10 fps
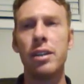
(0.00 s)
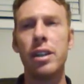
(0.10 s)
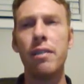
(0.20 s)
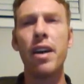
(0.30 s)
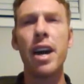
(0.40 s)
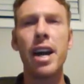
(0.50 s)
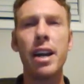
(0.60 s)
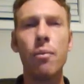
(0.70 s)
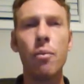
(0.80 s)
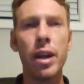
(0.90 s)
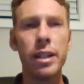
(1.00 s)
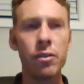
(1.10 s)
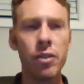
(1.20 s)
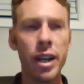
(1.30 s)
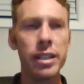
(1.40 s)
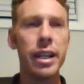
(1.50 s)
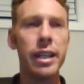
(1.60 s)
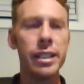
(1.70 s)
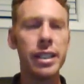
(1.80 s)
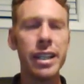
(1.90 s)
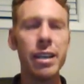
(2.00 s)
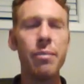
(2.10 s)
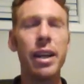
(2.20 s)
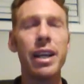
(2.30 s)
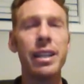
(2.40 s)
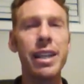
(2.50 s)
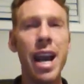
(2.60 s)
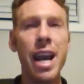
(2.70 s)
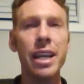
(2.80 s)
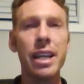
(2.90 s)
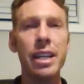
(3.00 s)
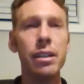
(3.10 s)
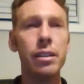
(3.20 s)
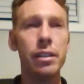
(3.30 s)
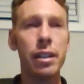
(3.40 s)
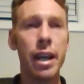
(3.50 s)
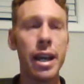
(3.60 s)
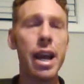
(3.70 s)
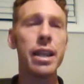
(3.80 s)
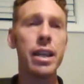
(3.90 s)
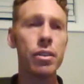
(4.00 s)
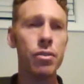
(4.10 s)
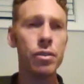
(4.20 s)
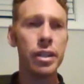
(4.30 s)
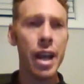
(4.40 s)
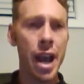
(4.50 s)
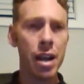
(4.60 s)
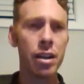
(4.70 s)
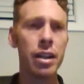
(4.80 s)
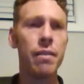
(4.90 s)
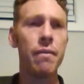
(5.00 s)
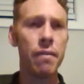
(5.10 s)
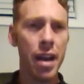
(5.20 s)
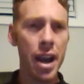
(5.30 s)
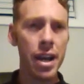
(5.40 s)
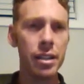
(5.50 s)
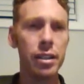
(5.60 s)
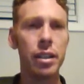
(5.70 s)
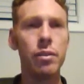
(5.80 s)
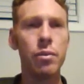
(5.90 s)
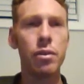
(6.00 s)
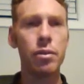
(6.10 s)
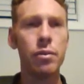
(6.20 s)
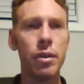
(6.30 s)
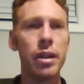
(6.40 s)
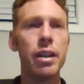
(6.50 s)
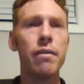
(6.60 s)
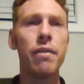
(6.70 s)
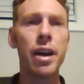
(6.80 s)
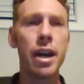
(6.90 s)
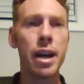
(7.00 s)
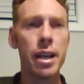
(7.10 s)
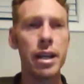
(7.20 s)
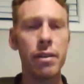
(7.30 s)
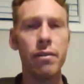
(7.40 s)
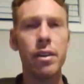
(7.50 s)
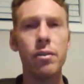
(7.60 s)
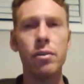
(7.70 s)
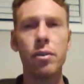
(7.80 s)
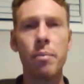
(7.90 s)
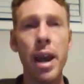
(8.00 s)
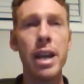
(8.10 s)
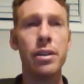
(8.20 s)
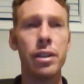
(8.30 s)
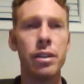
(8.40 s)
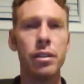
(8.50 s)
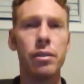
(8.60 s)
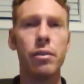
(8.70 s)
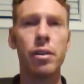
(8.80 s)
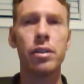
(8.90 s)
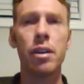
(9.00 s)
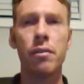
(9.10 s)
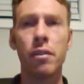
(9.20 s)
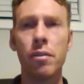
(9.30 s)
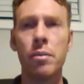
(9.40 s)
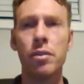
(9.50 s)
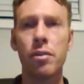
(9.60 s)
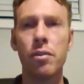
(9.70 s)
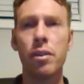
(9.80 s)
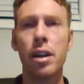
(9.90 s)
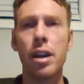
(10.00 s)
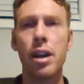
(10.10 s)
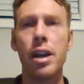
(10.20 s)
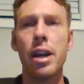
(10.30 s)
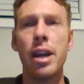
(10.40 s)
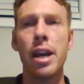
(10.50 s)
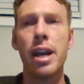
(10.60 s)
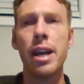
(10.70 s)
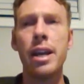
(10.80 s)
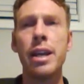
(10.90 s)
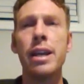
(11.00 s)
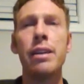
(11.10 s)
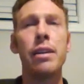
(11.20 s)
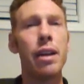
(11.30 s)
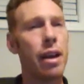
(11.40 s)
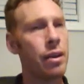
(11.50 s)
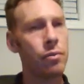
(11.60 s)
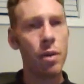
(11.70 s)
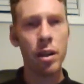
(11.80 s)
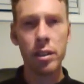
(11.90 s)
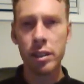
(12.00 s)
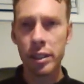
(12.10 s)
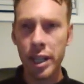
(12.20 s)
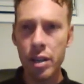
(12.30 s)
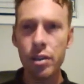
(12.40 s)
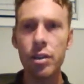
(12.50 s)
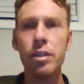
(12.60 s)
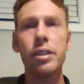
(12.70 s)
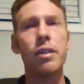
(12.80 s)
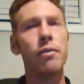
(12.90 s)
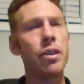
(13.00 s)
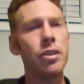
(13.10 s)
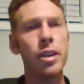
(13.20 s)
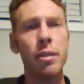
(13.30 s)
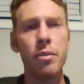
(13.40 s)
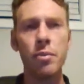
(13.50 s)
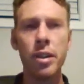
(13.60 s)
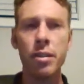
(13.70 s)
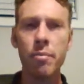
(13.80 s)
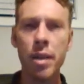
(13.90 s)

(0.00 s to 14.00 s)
to define what a transient ischemic attack is and how they can use the acronym FAST in order to identify individuals or patients who are suffering from a stroke, and as well as seizures, differentiate between the